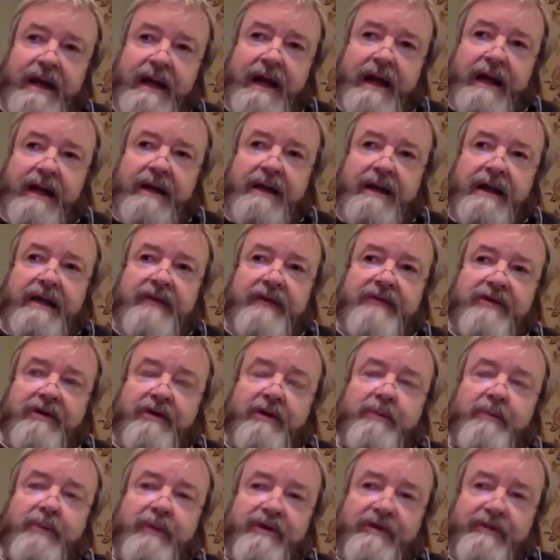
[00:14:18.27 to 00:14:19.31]
And it's a
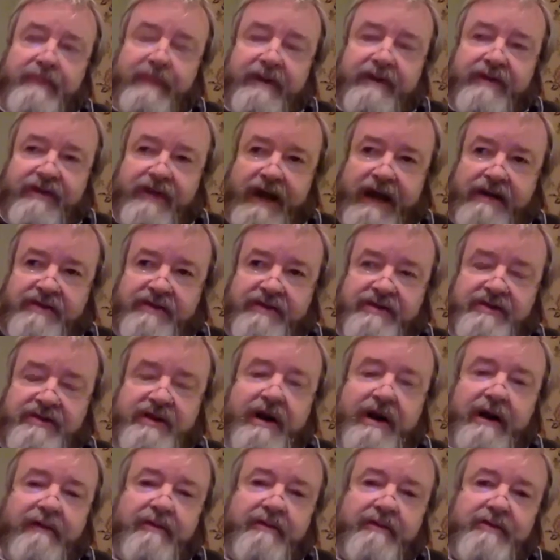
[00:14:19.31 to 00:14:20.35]
good principle in science to
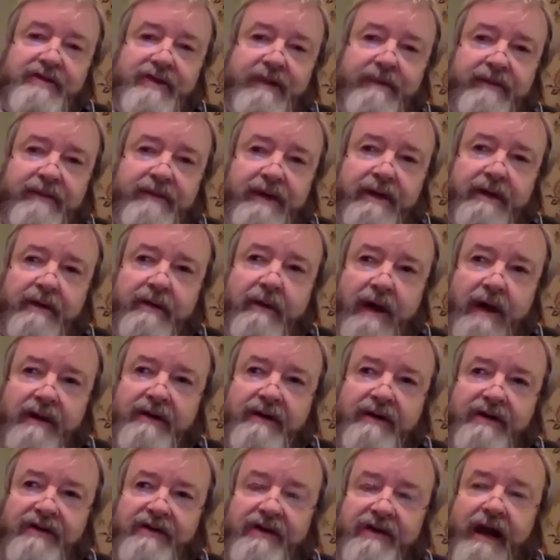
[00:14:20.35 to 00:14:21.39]
start from something you
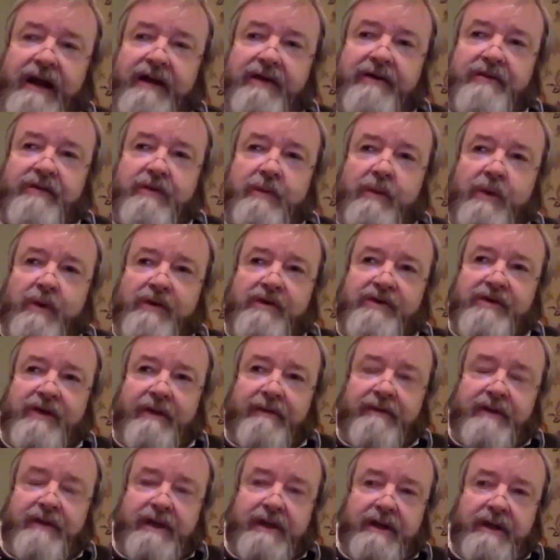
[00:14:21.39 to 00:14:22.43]
understand towards
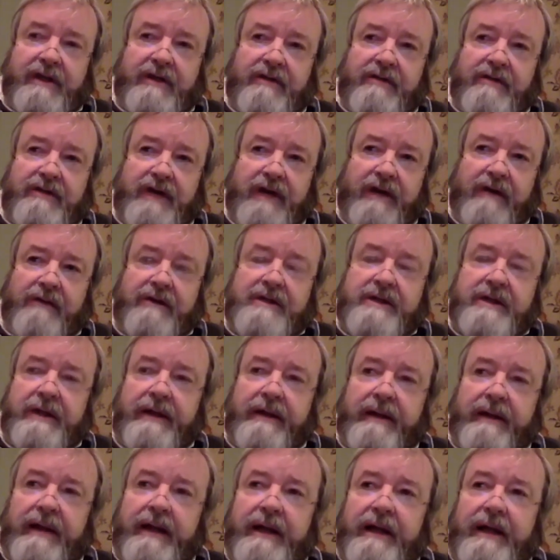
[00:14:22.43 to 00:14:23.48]
something that you don't.
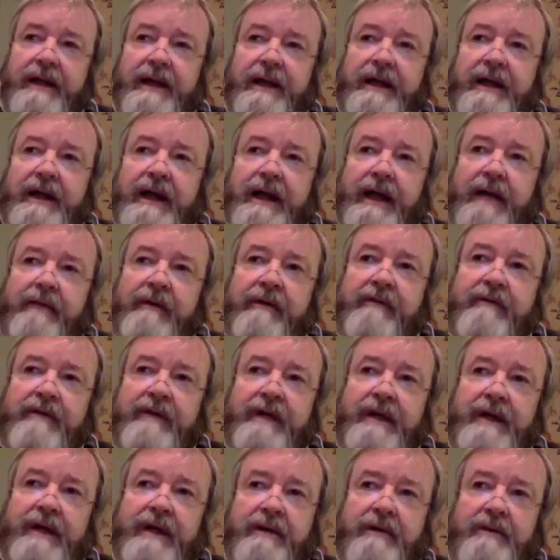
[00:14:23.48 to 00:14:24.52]

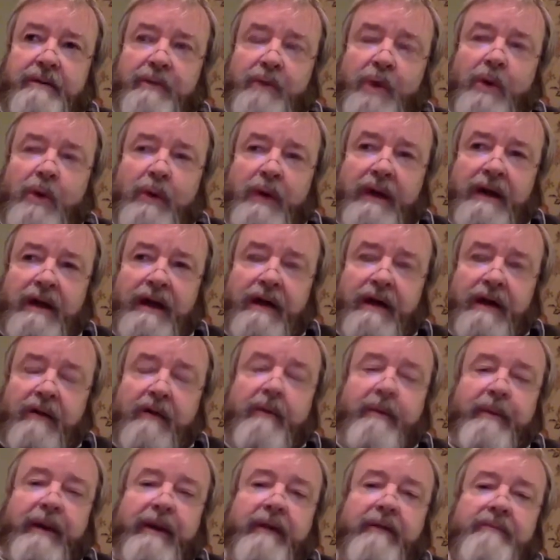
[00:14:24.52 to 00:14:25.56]
However, the more we know
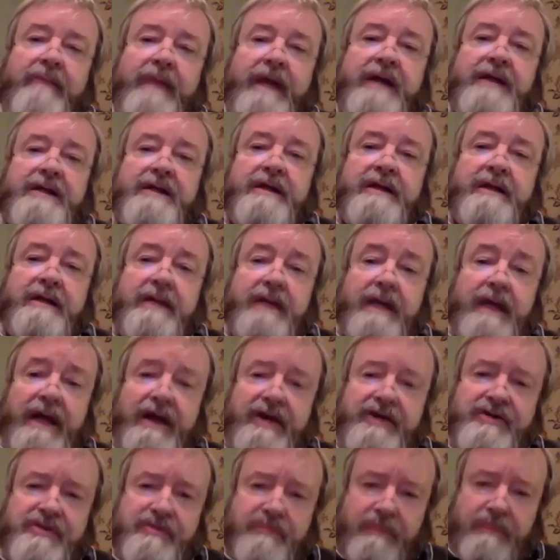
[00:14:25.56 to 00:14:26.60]
about matter, the
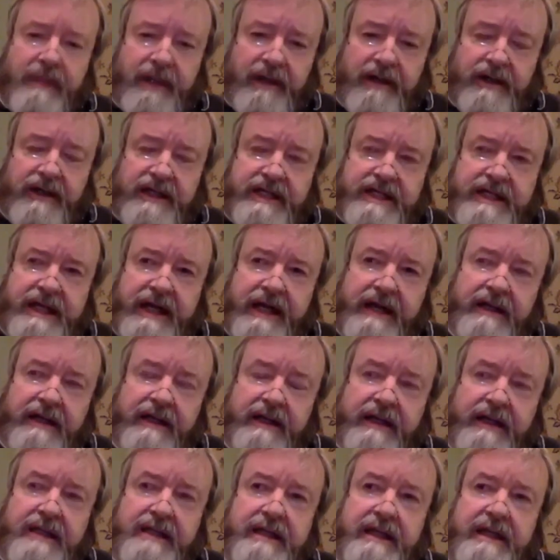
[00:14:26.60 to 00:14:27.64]
less we
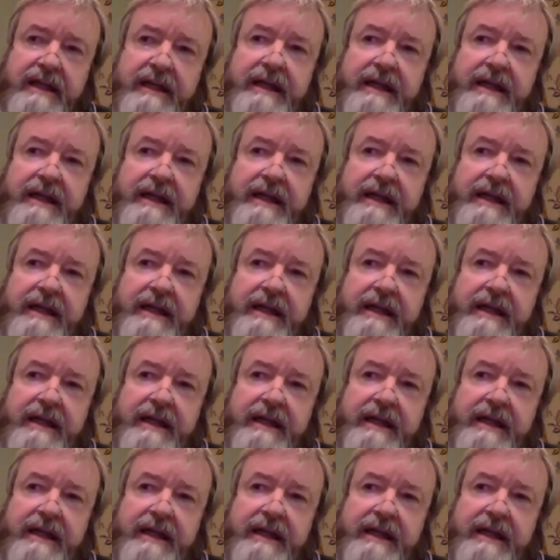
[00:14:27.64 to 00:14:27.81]
understand it.